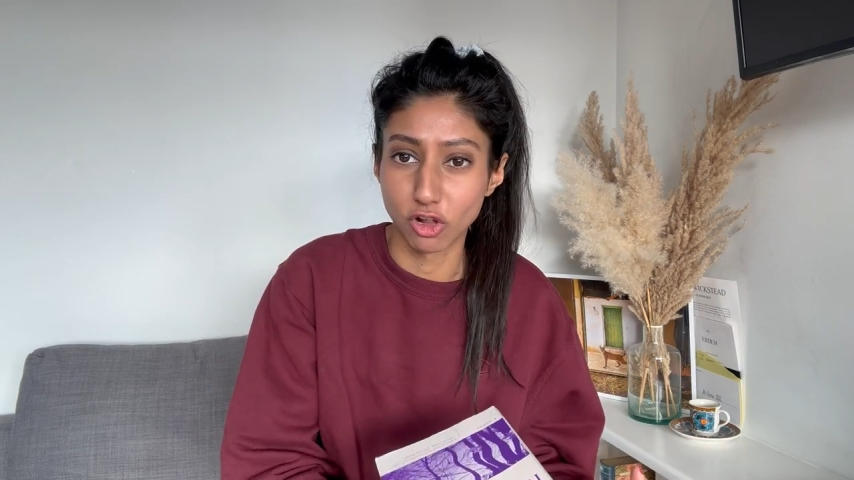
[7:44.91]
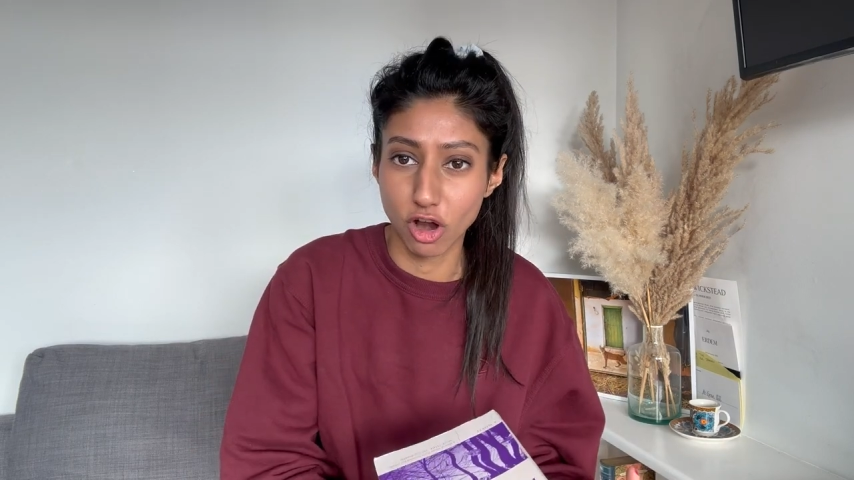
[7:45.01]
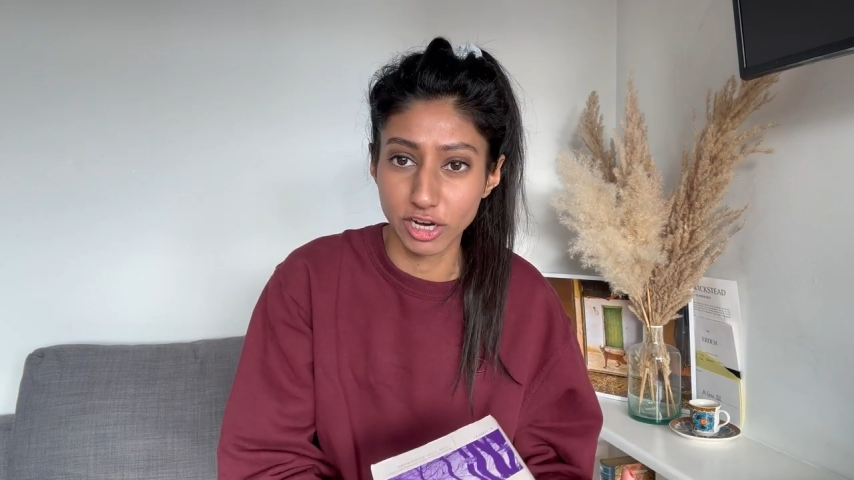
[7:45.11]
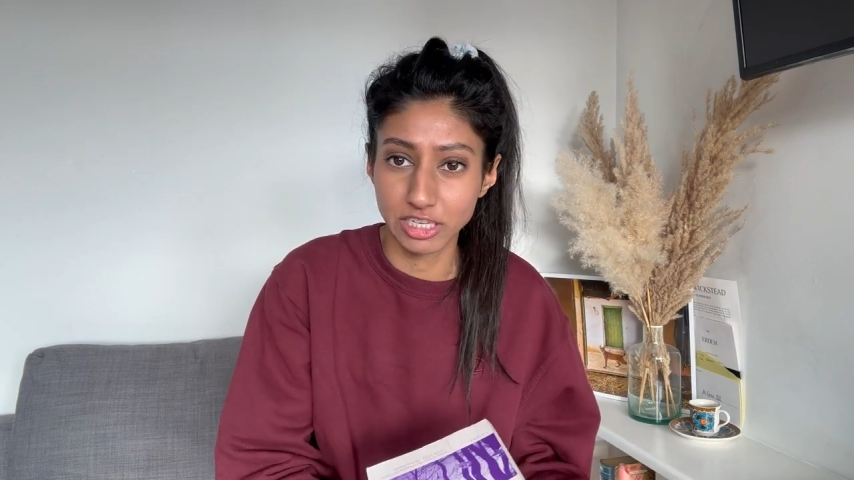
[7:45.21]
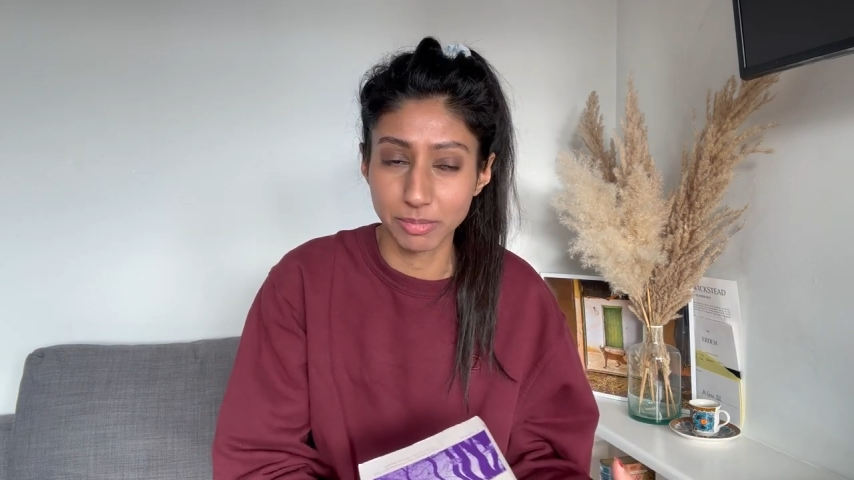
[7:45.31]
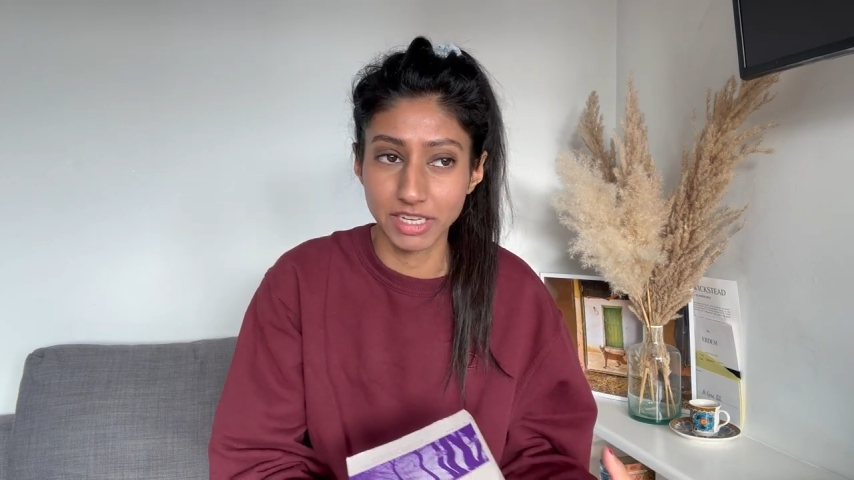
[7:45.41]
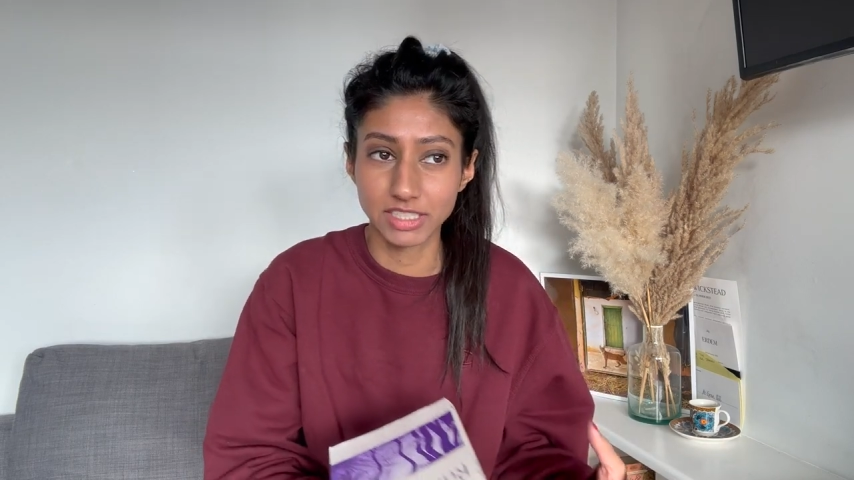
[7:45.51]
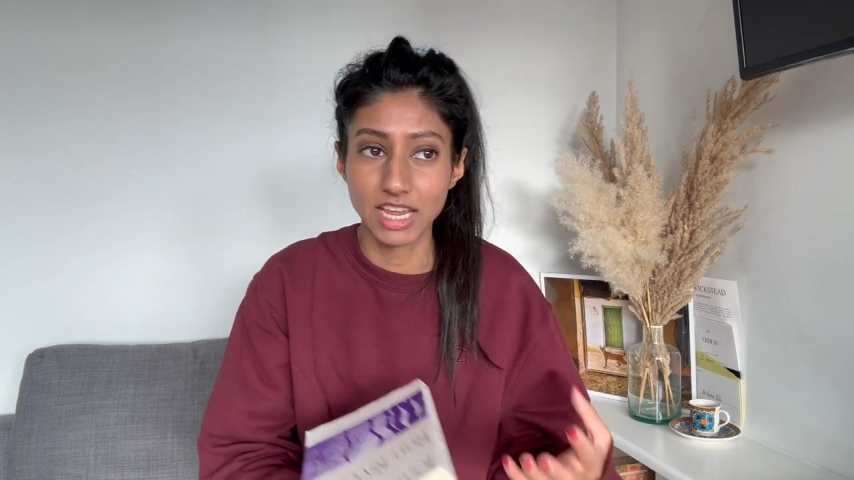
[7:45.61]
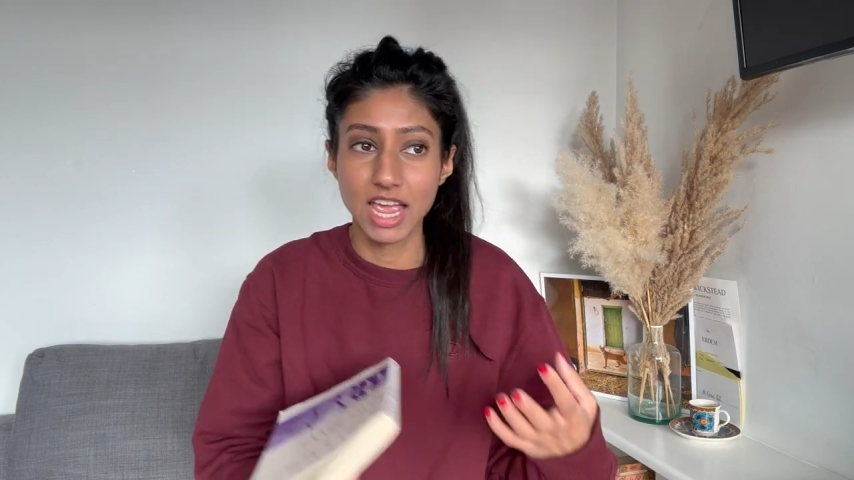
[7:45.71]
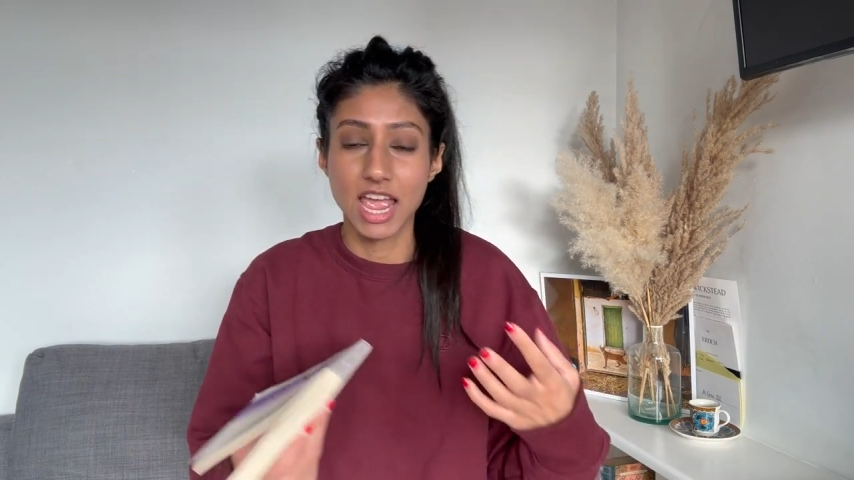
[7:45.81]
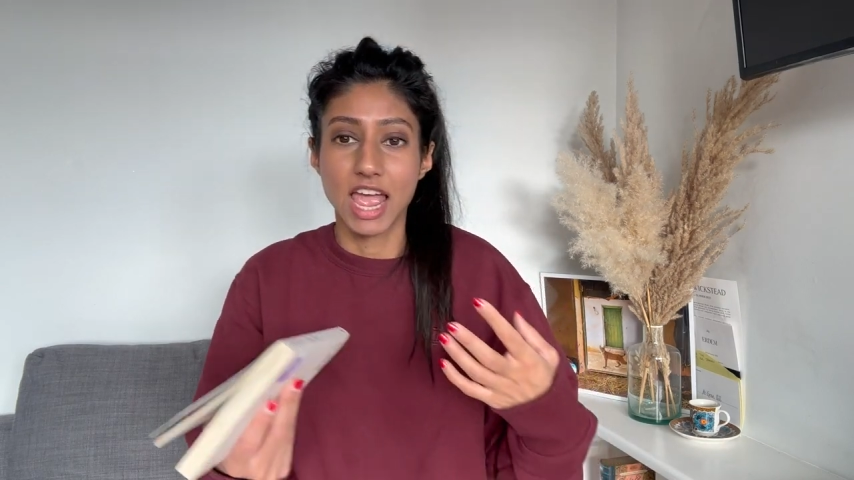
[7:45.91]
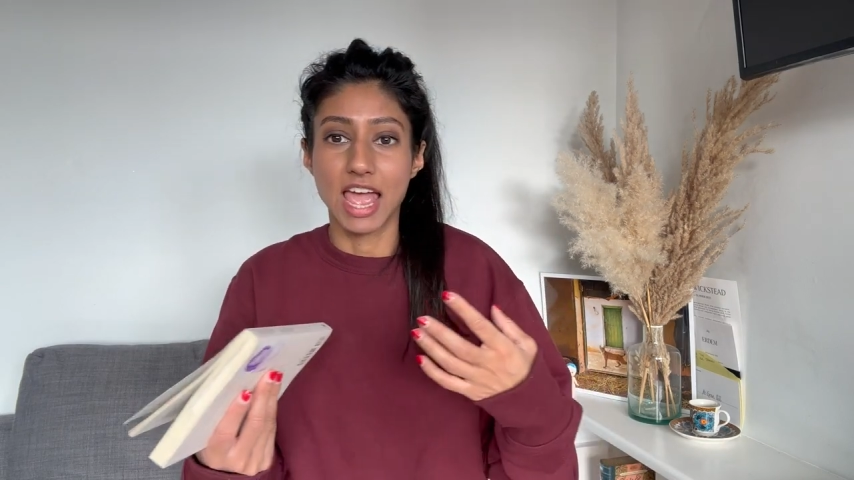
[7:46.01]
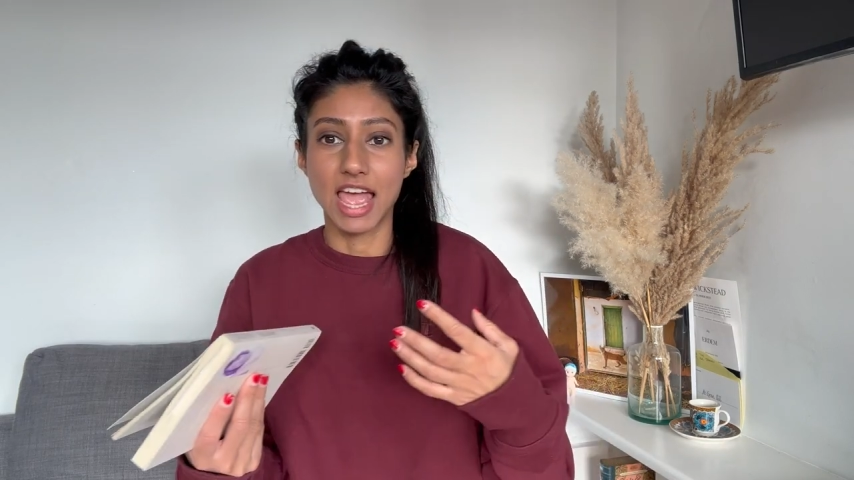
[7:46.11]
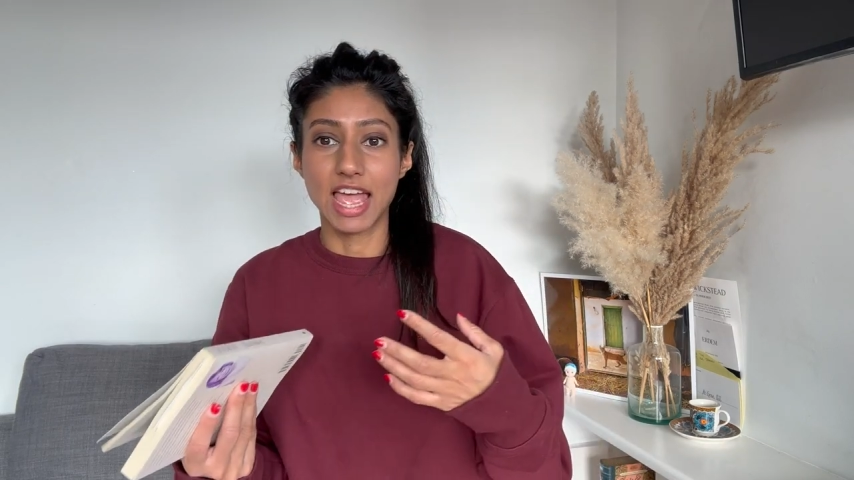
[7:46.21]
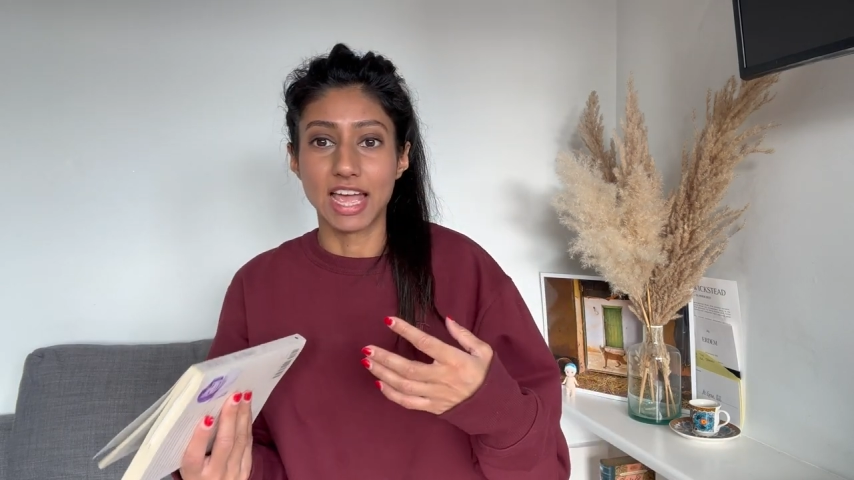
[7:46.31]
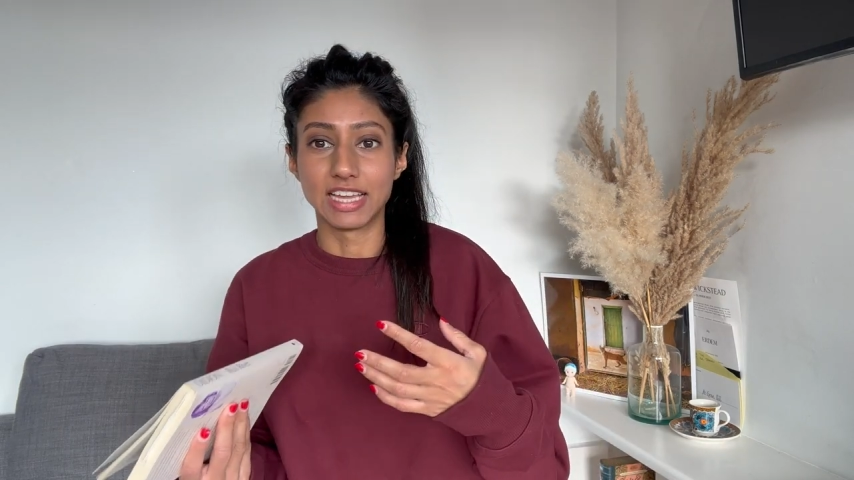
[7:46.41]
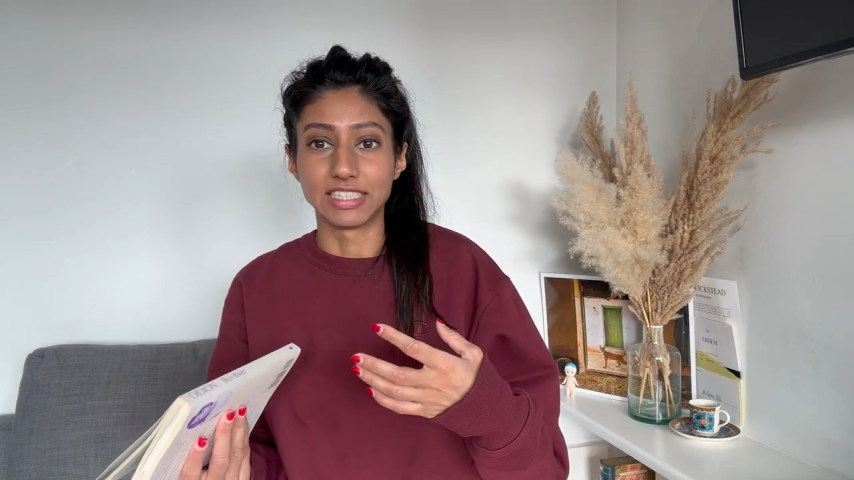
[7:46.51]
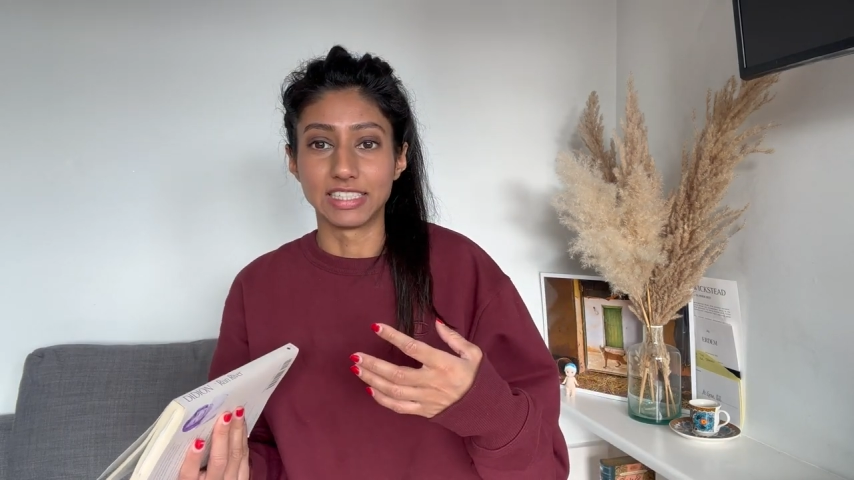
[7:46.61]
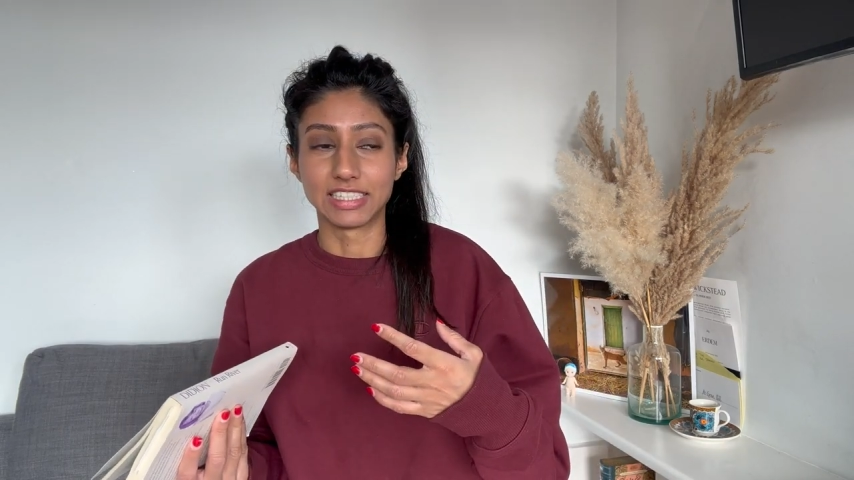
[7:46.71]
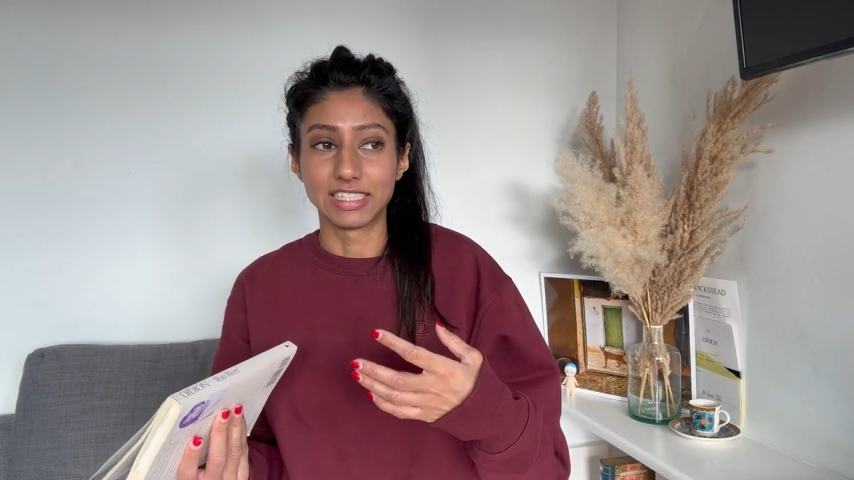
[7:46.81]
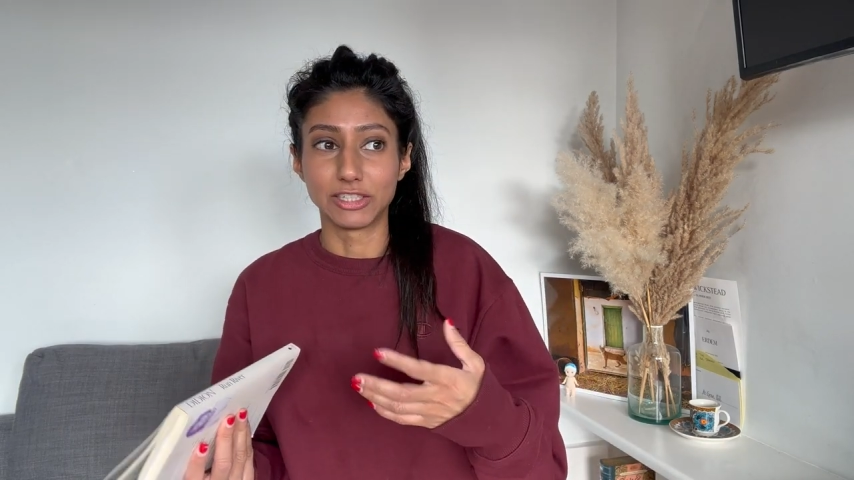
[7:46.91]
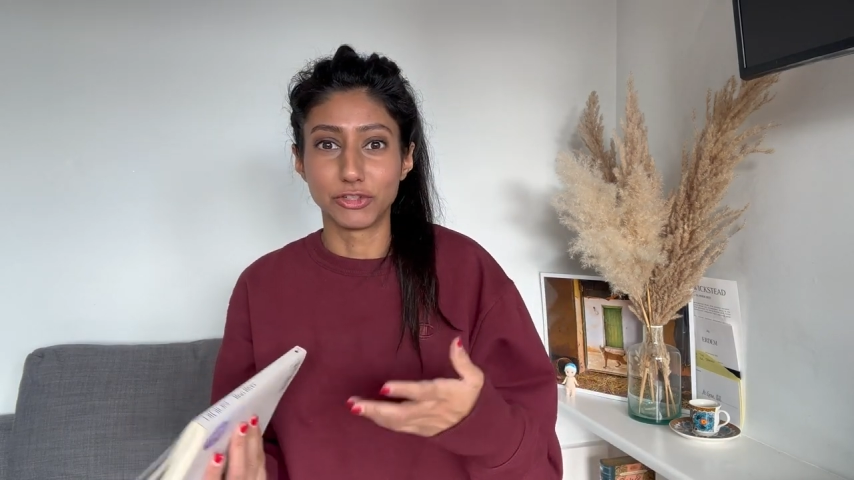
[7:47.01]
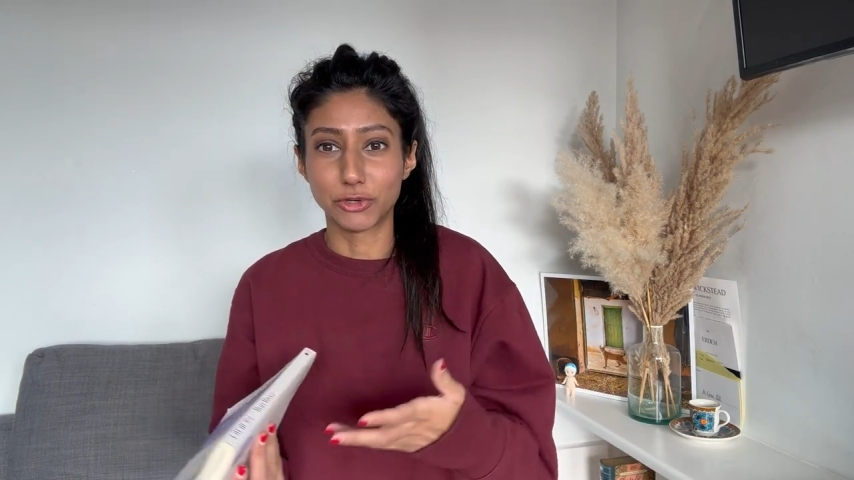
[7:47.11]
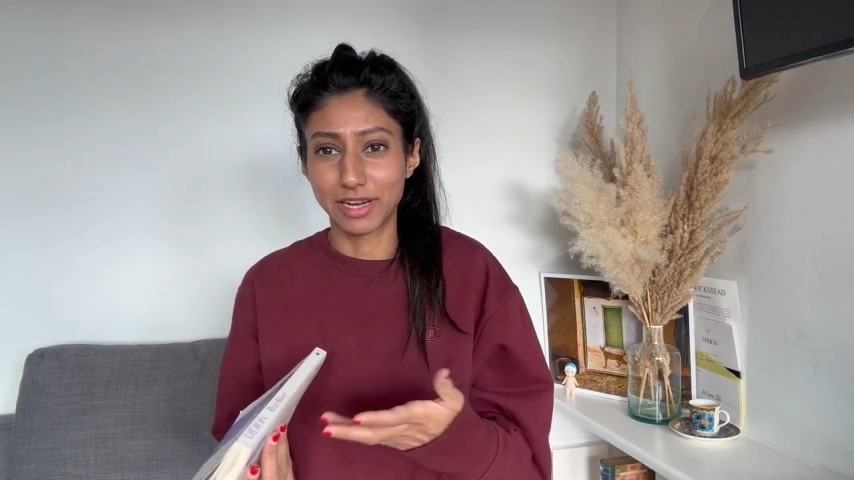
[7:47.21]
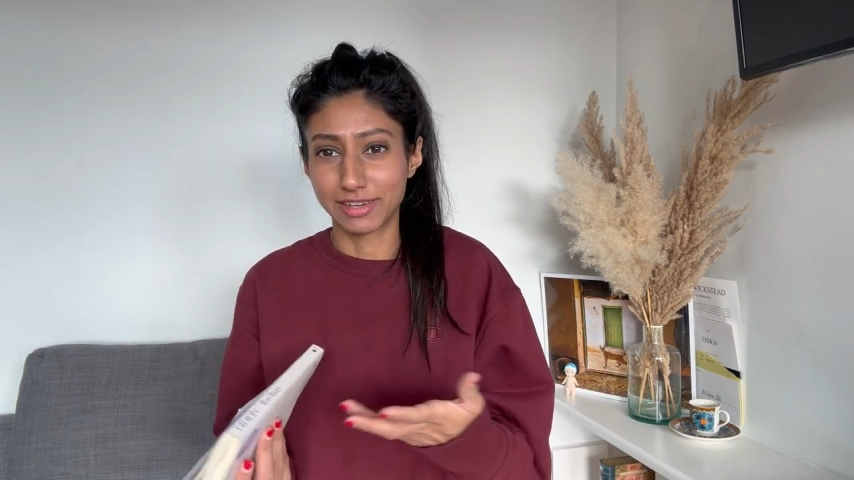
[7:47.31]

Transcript: argument. And you